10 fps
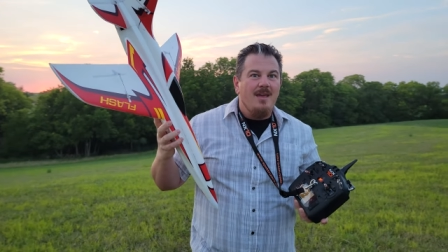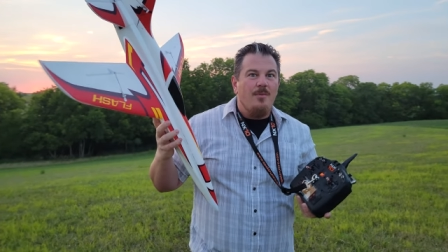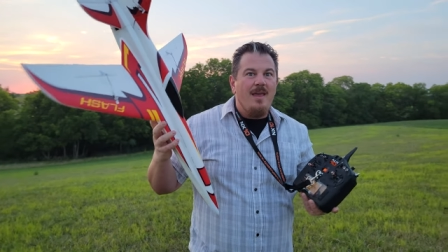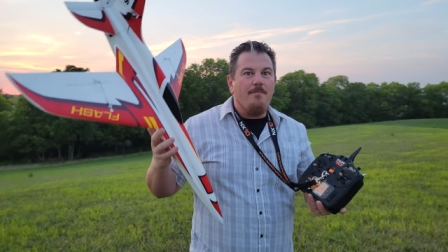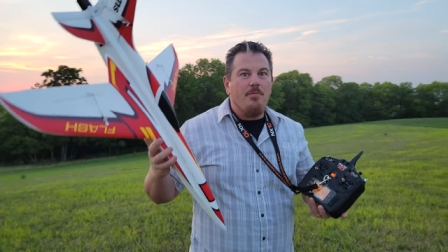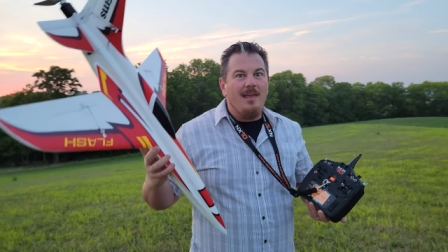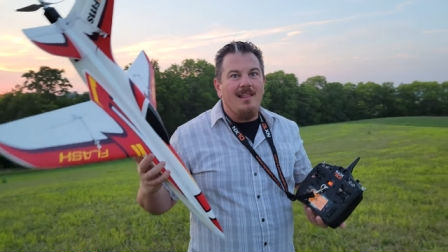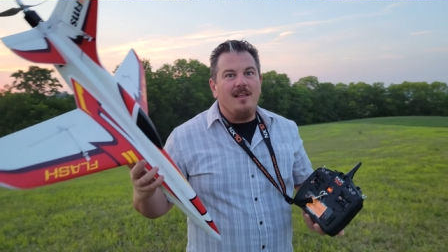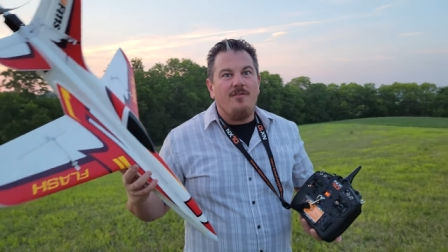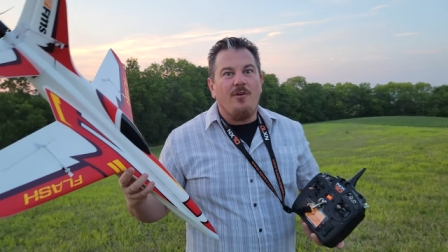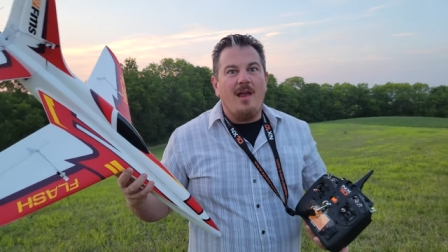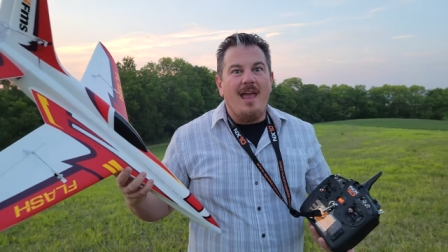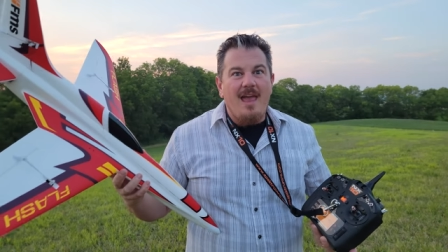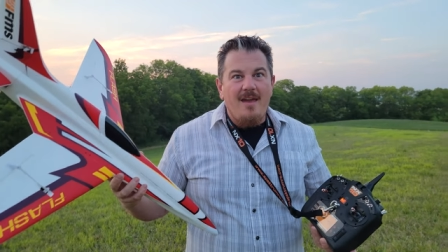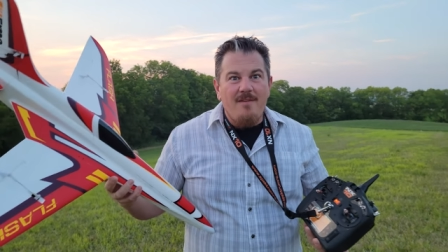We have playlists for
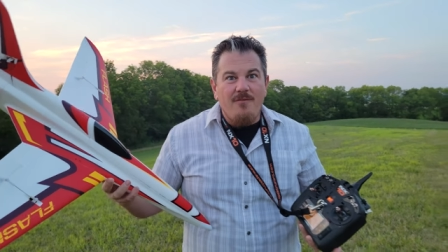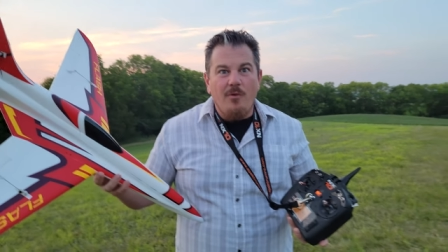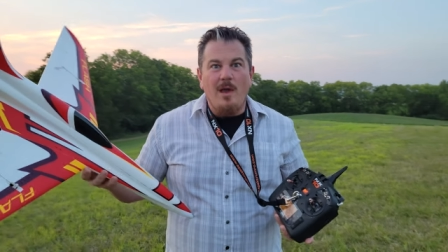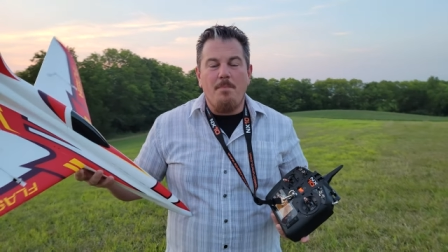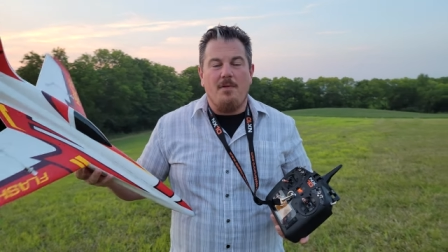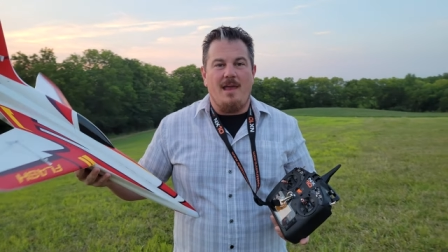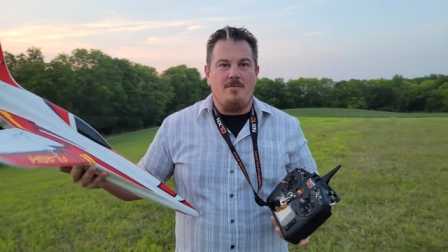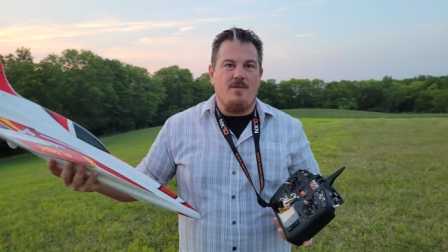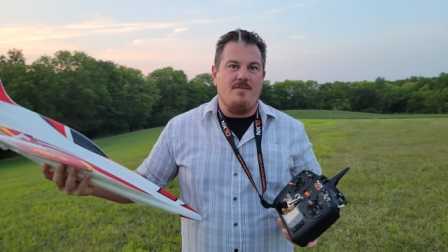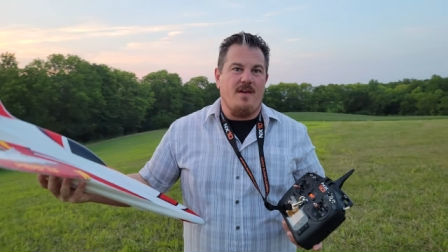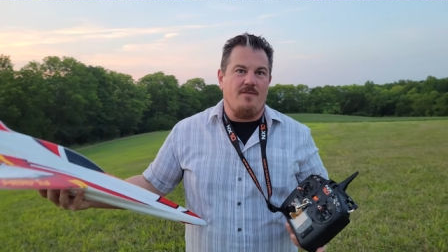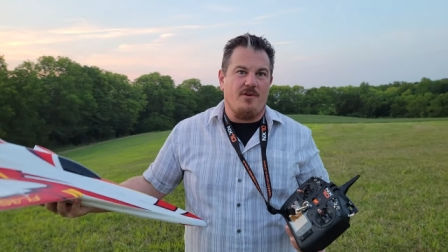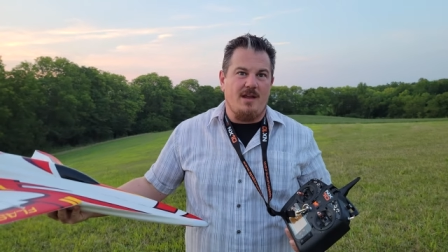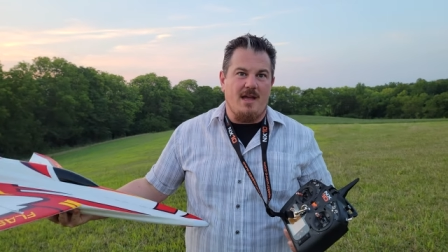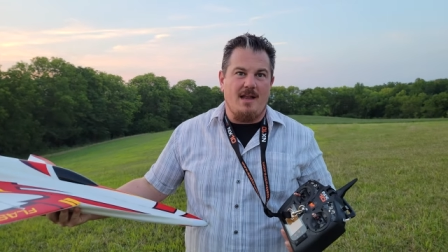every plane we've ever
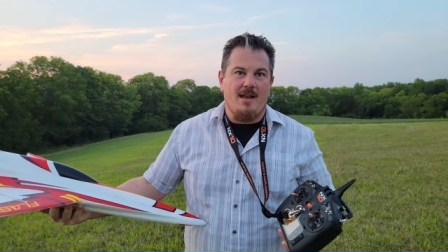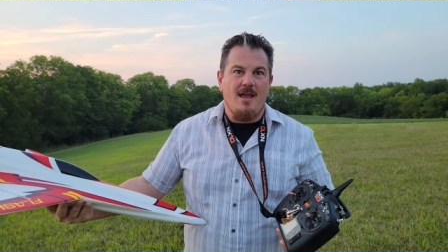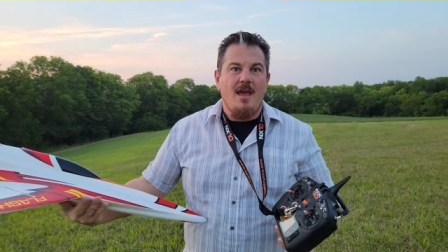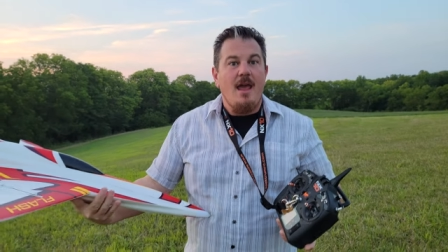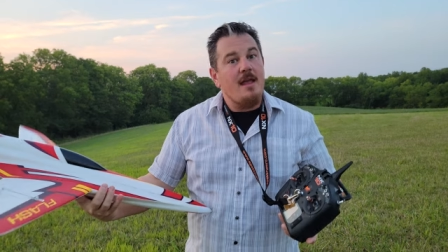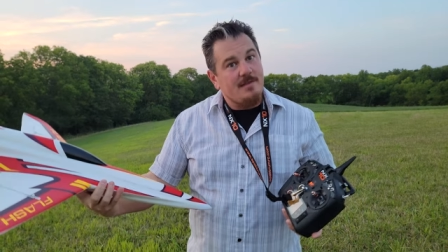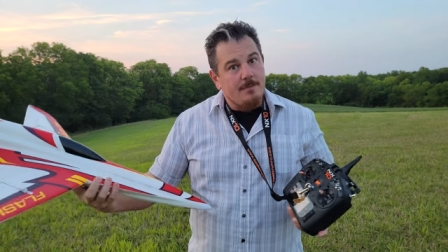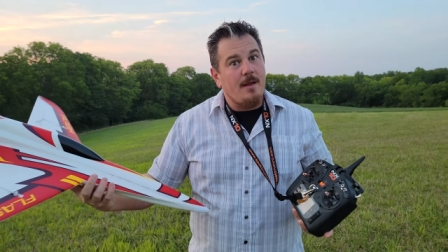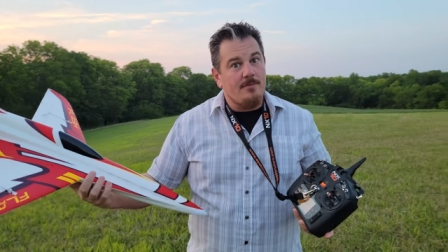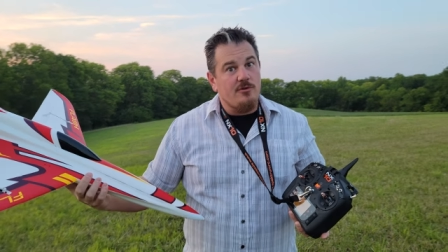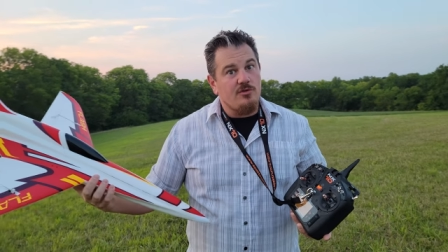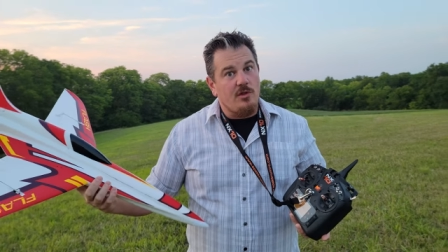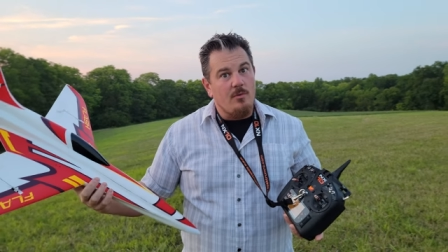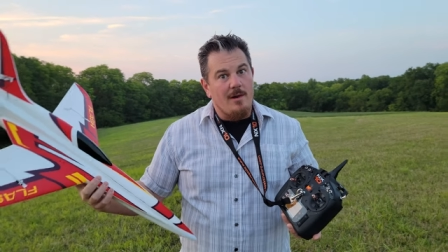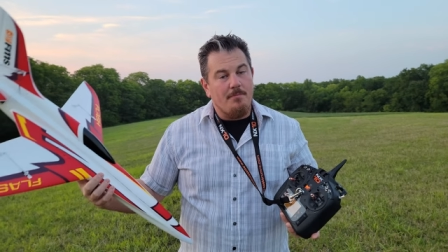done. And sometimes there's
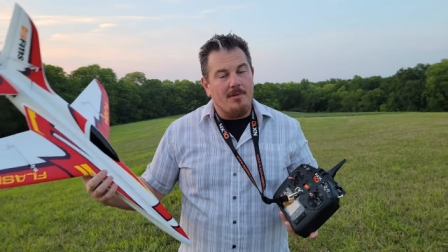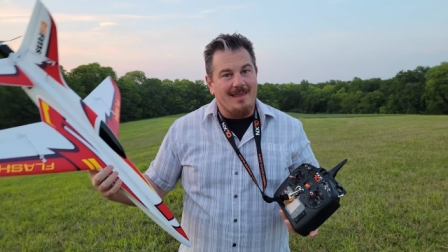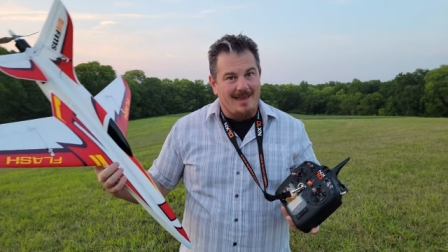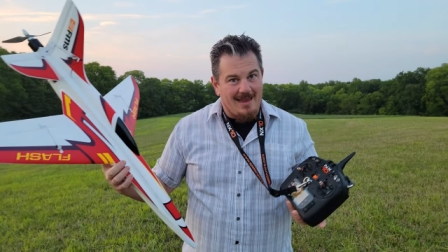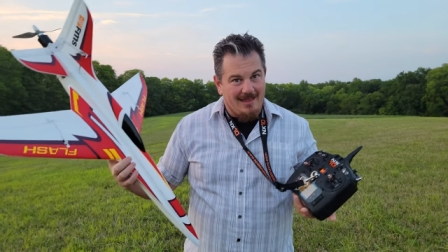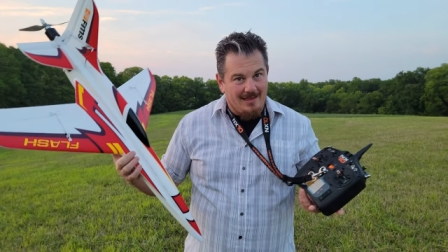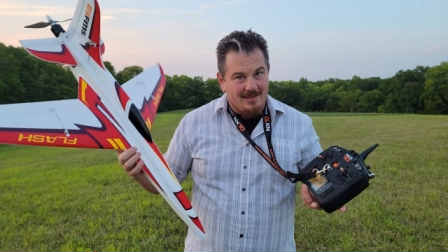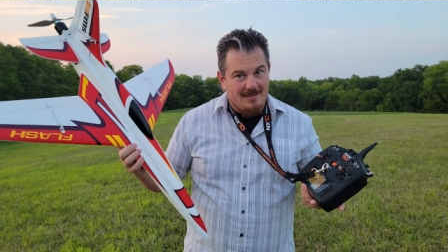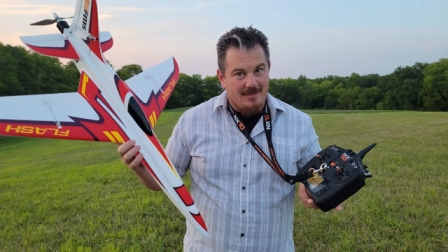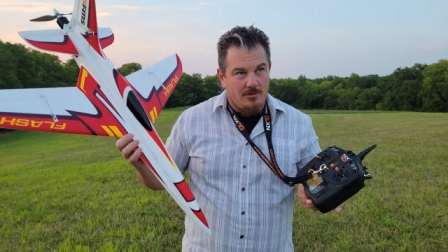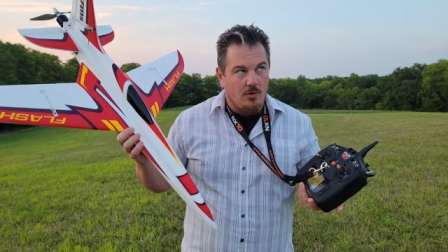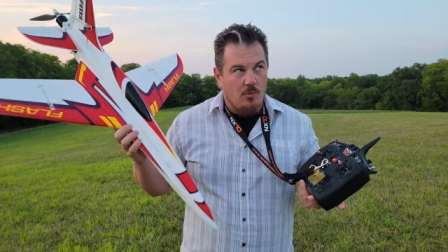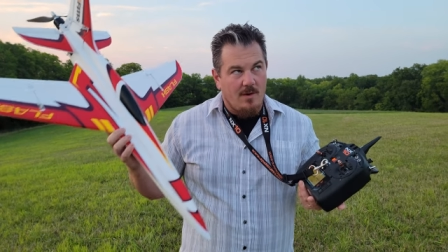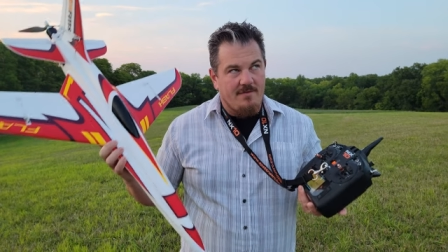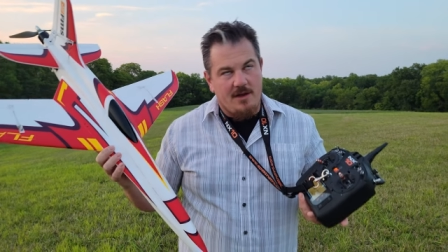only one playlist or
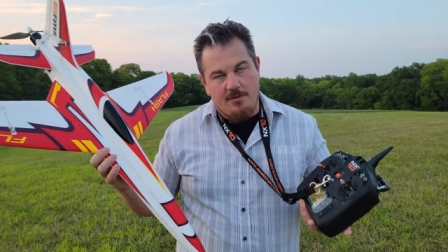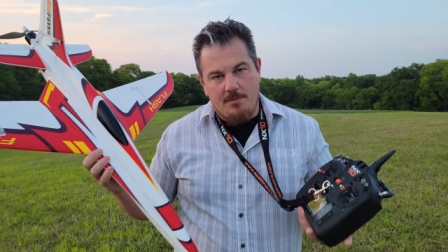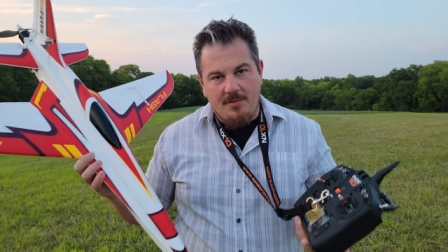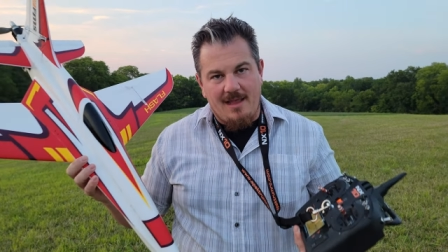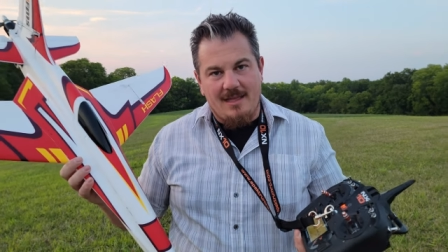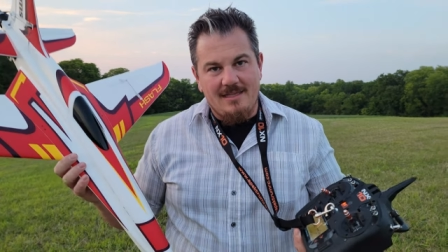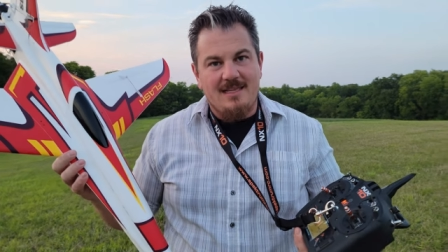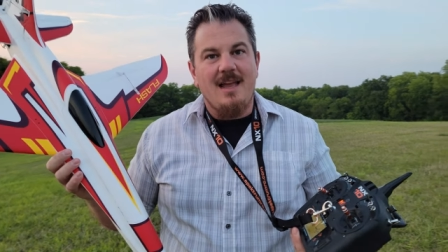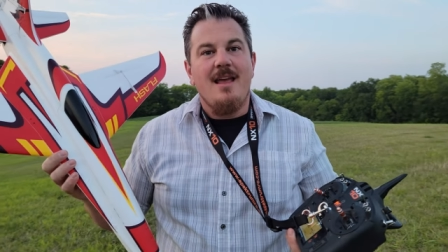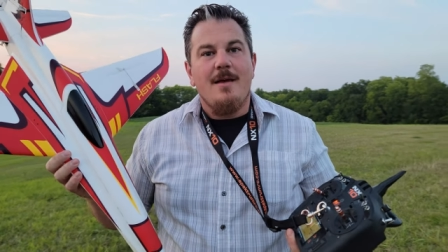one video on the playlist. Mm -hmm.